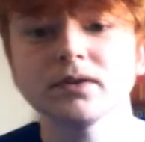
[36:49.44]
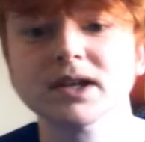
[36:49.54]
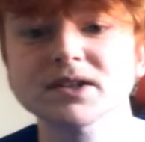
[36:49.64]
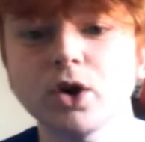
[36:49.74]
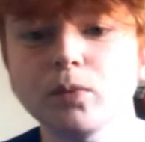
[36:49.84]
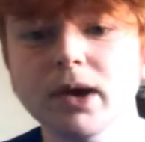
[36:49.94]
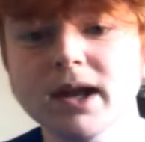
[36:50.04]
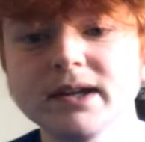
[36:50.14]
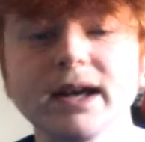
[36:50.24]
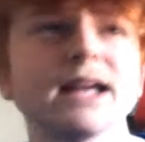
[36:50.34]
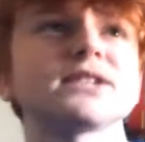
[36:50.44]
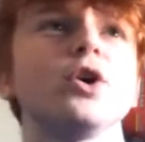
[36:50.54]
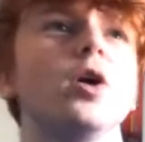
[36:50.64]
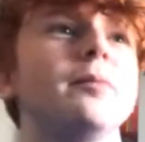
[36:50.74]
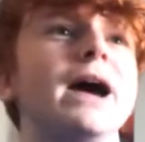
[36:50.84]
That's not a pen. Yeah, that's
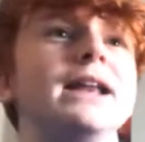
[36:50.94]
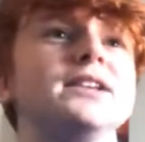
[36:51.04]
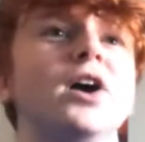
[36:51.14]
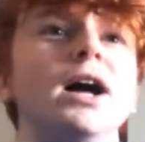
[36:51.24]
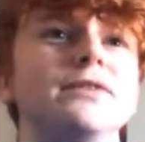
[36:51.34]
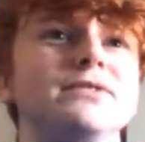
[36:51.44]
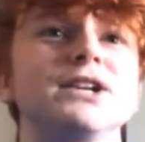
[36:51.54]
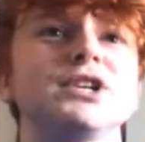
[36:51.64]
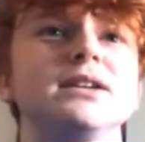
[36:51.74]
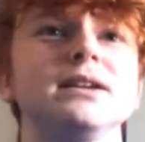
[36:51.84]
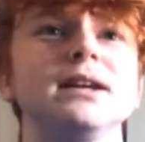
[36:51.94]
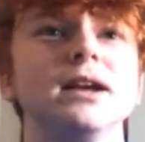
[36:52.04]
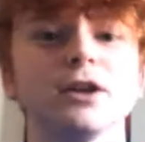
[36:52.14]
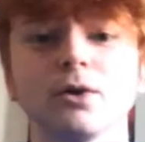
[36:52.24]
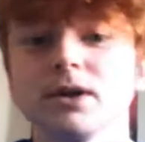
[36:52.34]
not a pen. He dived. He
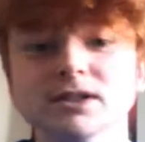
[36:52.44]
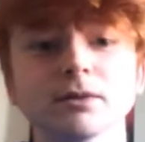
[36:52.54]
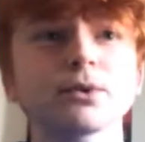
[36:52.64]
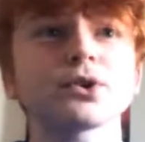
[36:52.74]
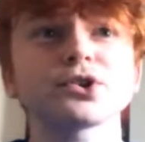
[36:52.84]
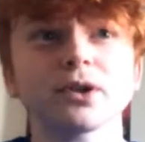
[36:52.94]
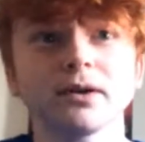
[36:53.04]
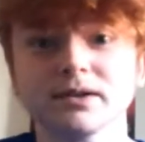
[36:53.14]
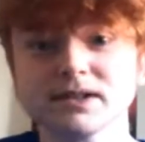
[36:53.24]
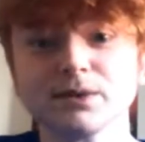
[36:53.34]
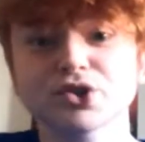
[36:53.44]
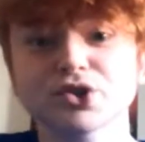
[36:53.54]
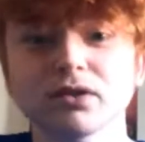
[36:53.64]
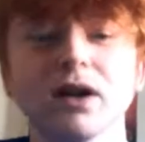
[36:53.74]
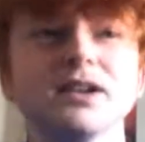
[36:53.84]
literally, someone shot
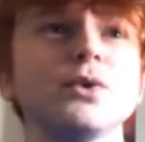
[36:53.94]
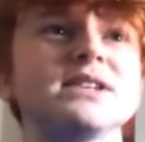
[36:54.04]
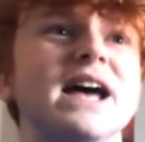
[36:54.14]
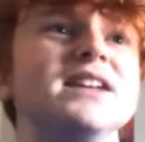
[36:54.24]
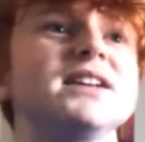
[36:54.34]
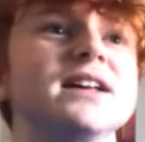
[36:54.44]
a gun to his head.